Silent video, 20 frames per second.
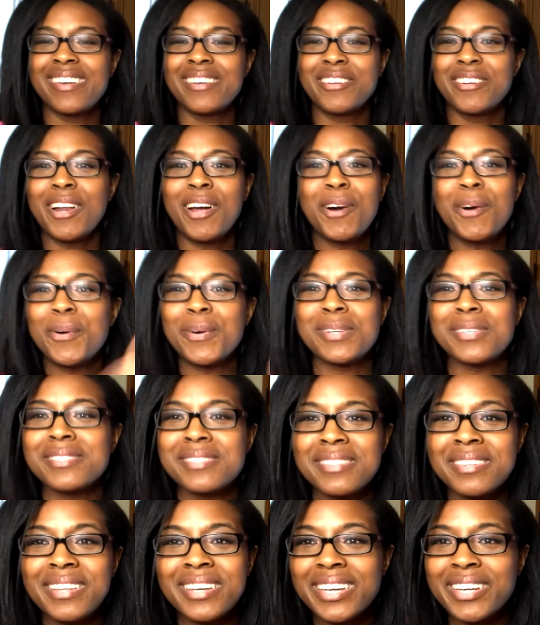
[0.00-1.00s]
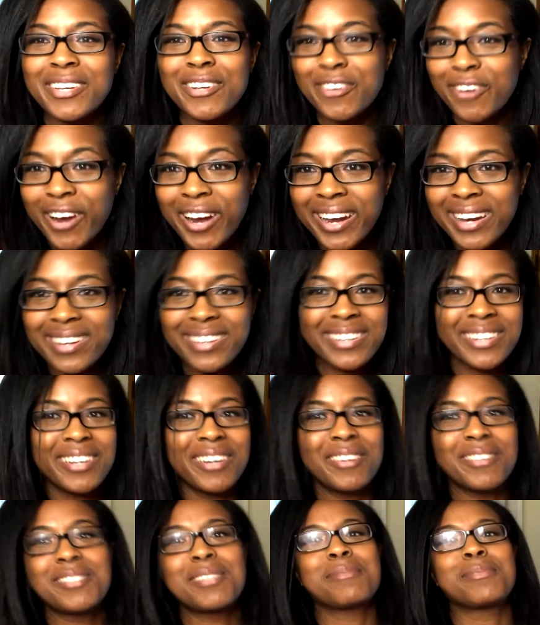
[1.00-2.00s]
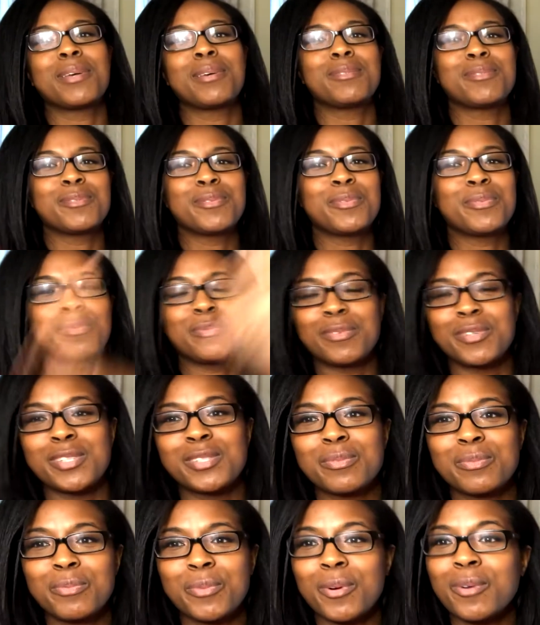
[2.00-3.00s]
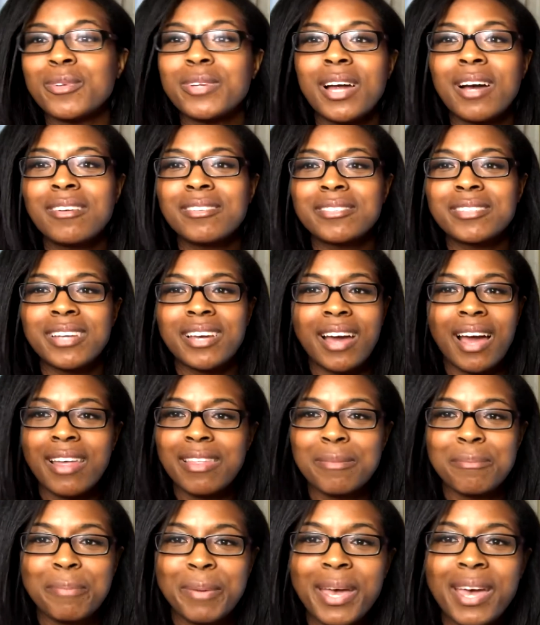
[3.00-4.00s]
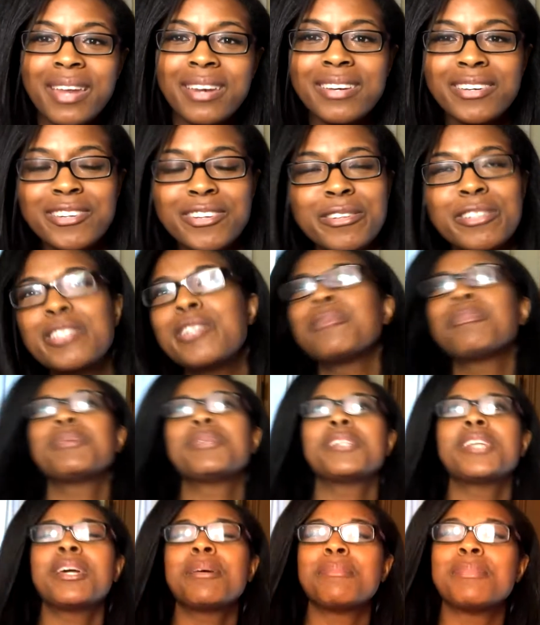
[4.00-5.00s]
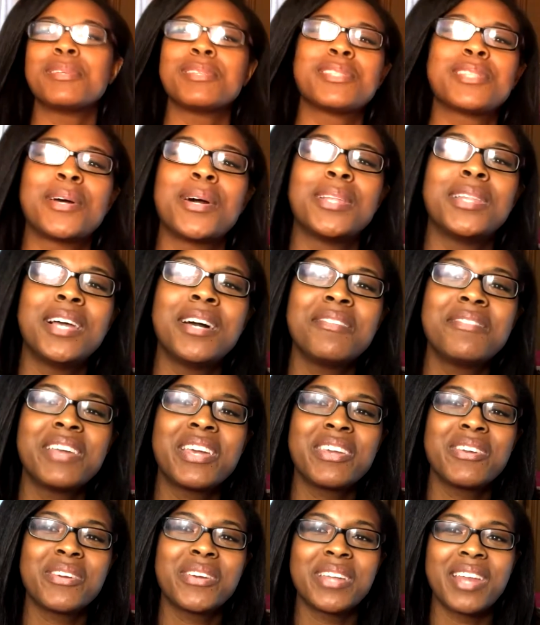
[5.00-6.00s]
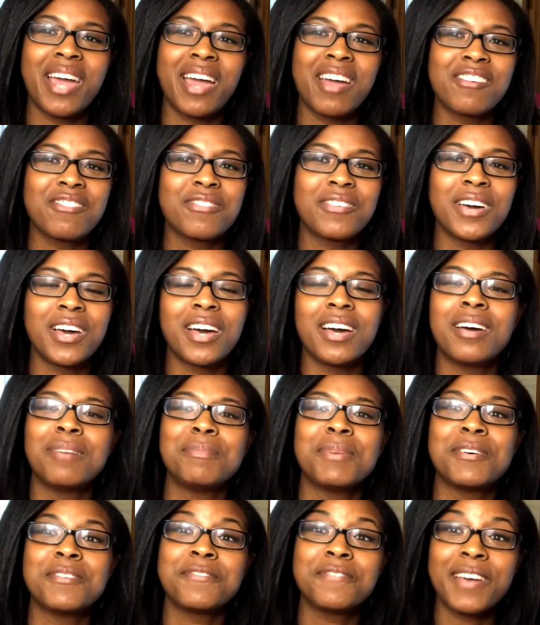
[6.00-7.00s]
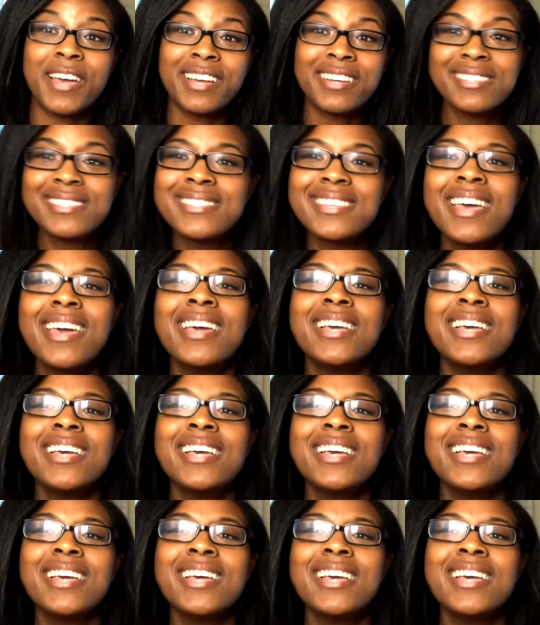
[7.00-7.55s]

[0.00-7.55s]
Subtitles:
not always looking great, you know, sometimes you just roll out of the bed and you're in your pajamas. So I love that you can have effects.